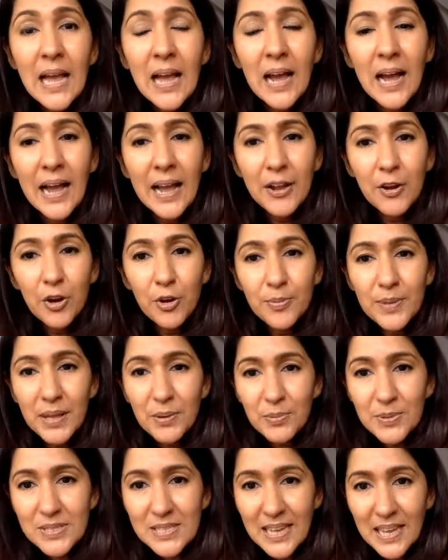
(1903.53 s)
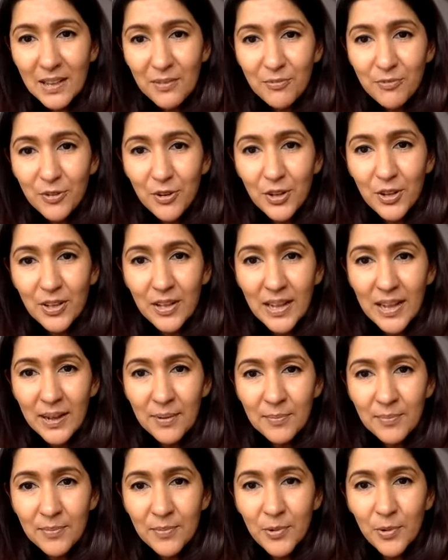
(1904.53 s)
I hope that was helpful.
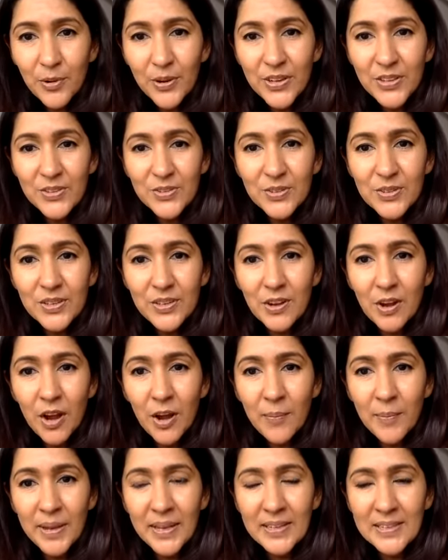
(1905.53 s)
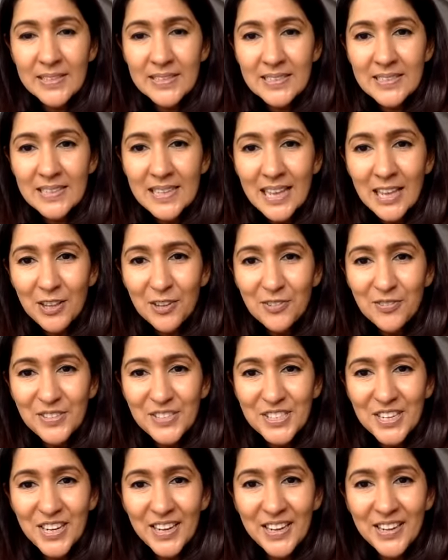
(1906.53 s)
I'm going through the comments. Hello,
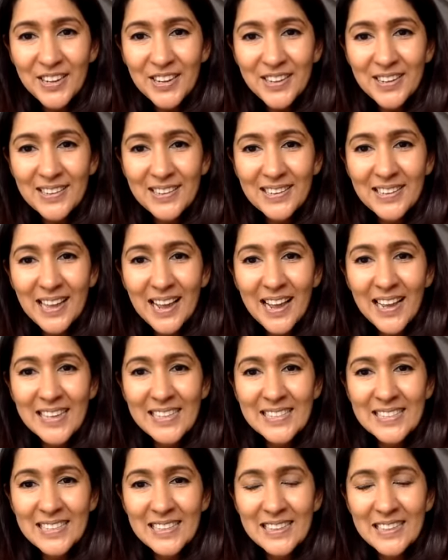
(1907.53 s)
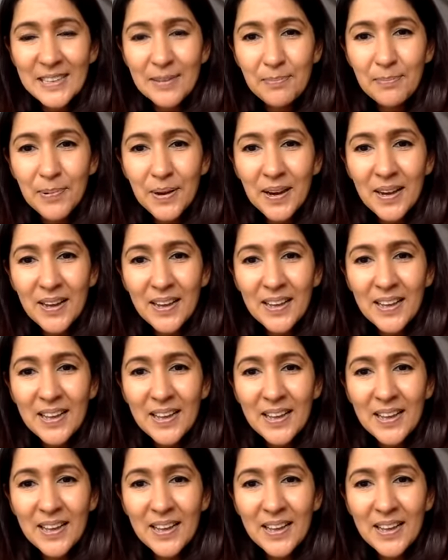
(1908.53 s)
Vichai uncle. Hi, Sandeepa.